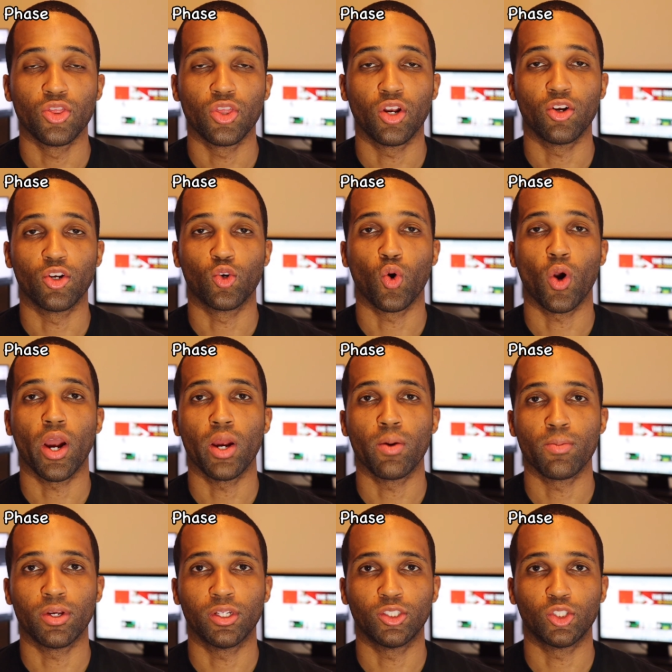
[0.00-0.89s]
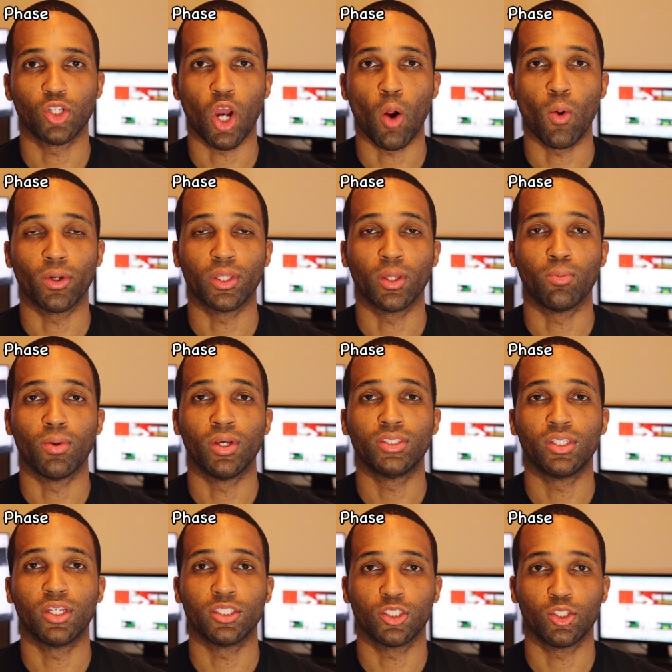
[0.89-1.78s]
The requirements are what the
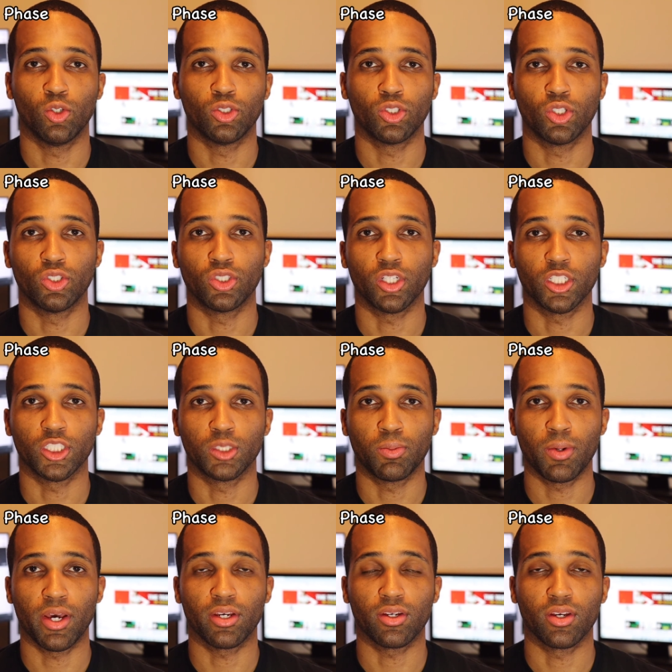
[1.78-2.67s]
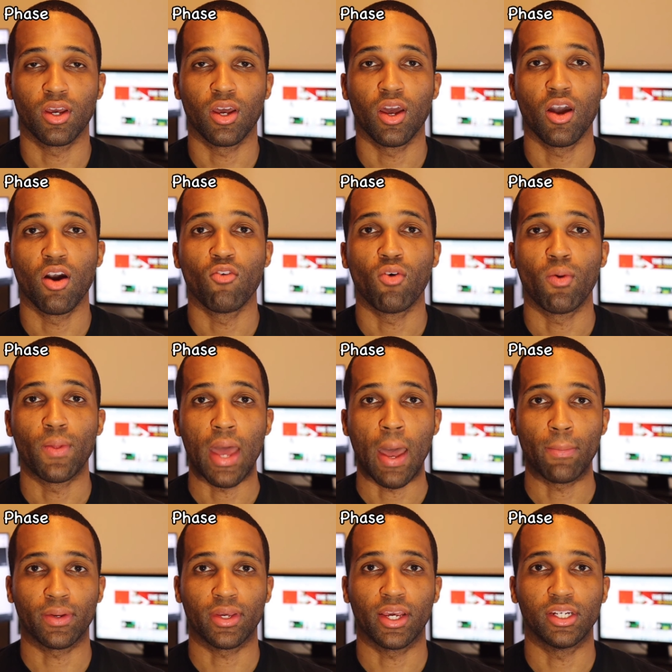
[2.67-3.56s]
business users expect from the
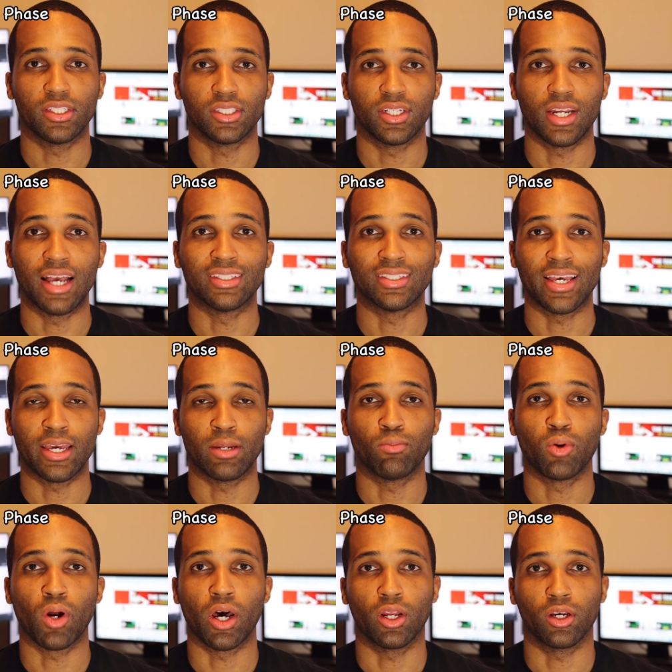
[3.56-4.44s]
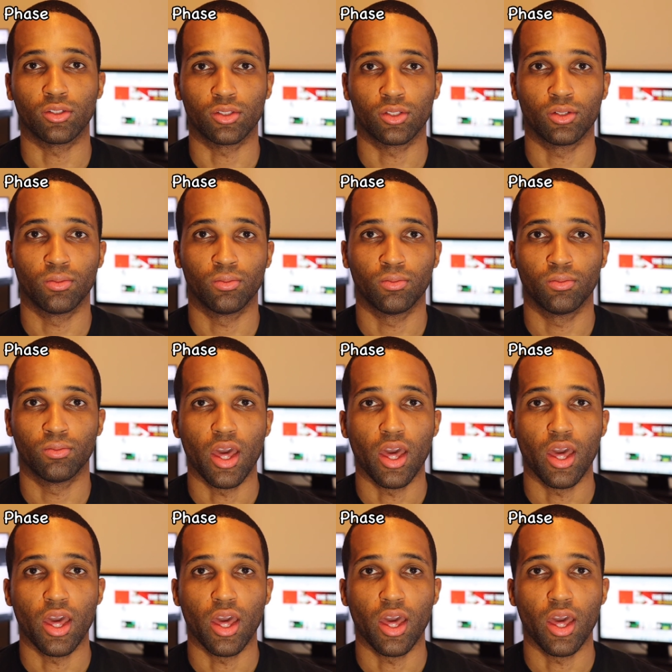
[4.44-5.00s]
application as an end product,